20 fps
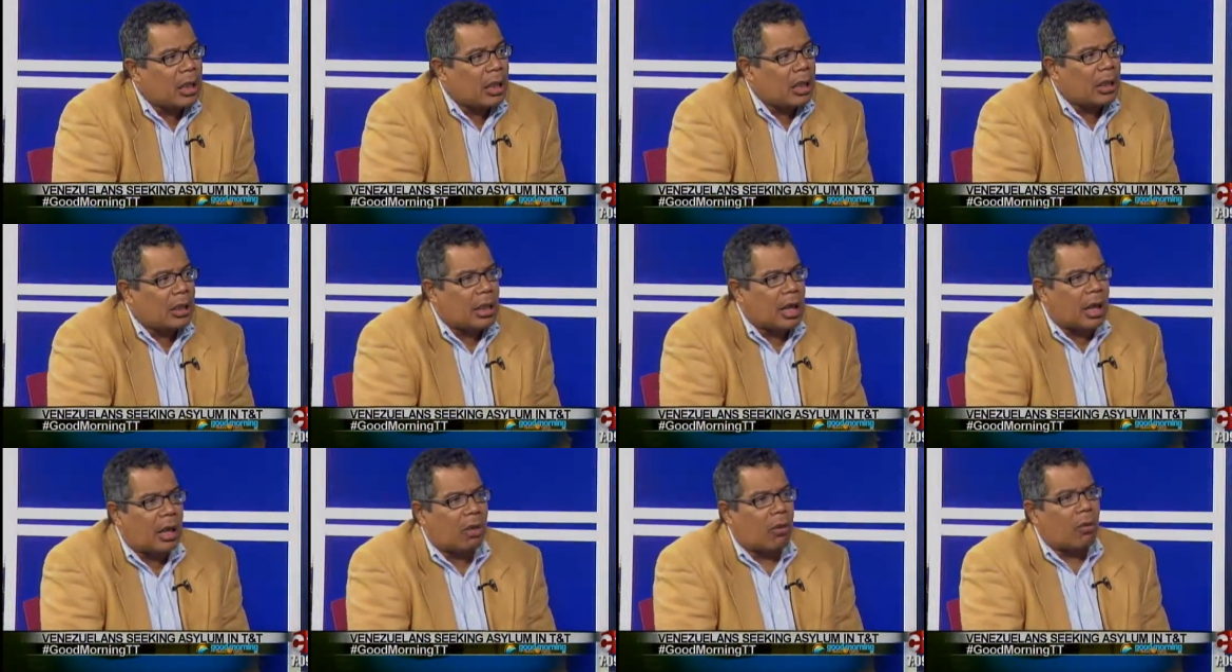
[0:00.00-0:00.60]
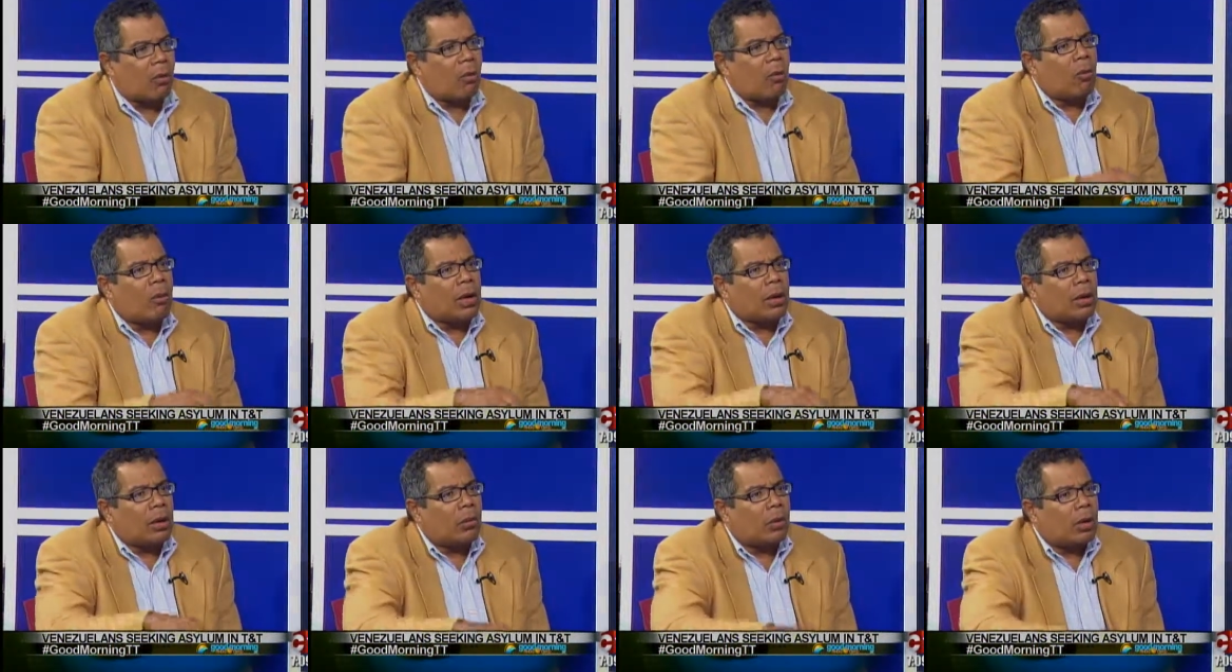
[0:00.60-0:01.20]
Now, when
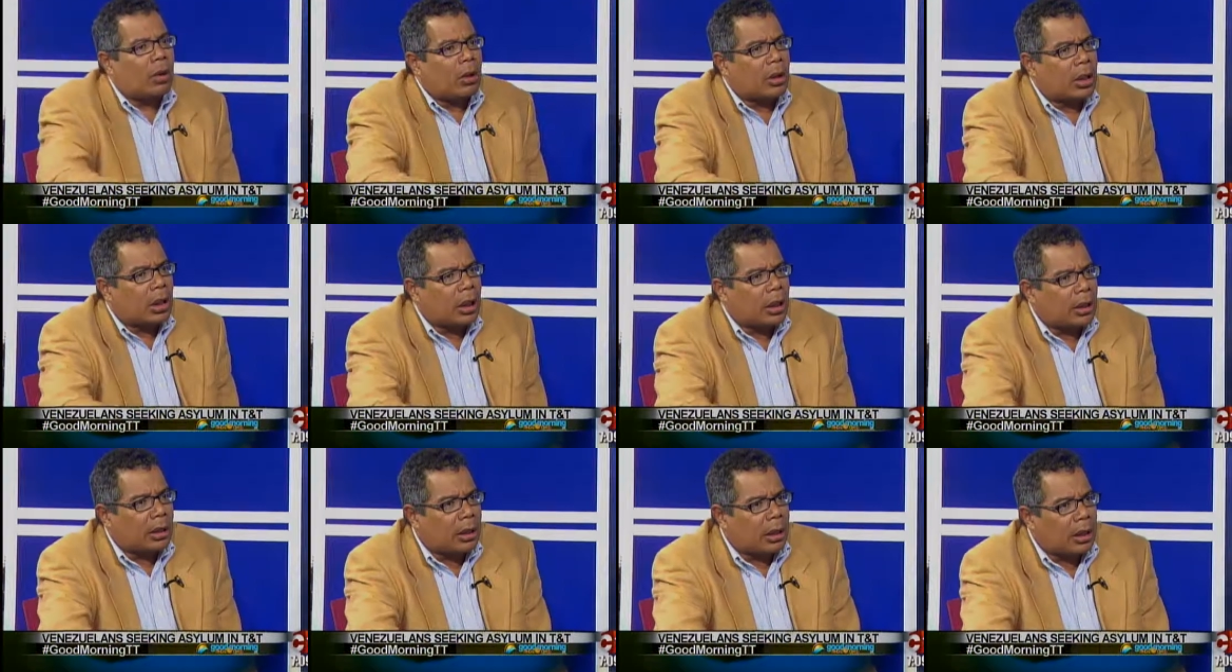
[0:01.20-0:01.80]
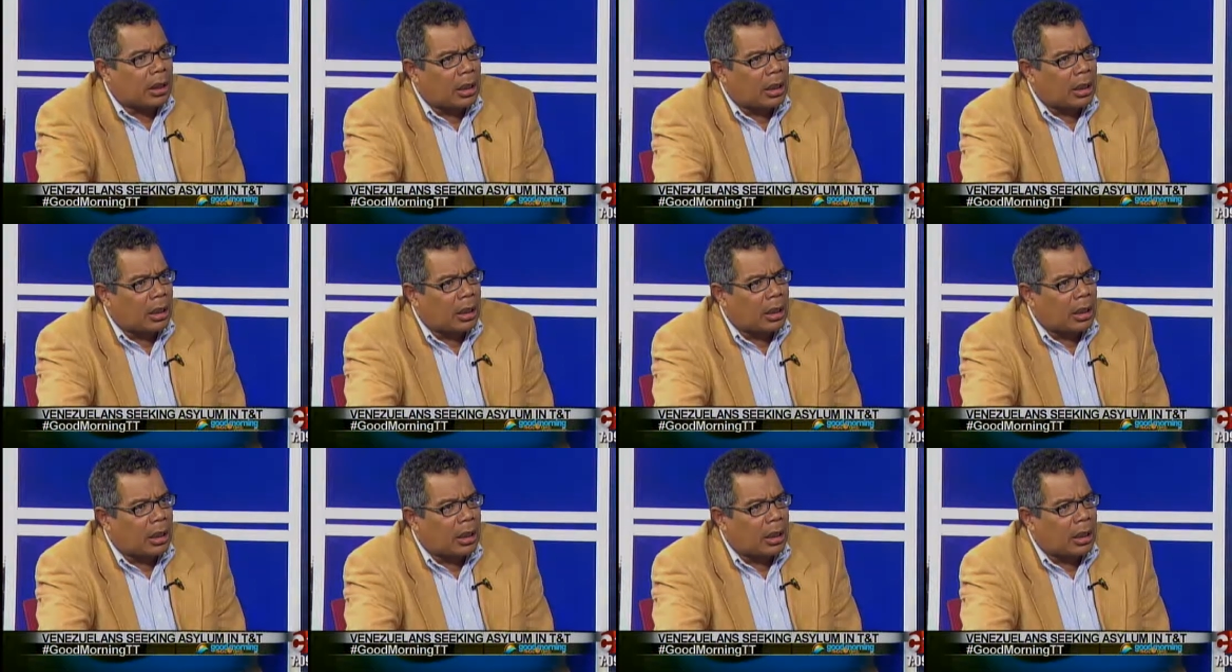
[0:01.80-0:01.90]
you look at the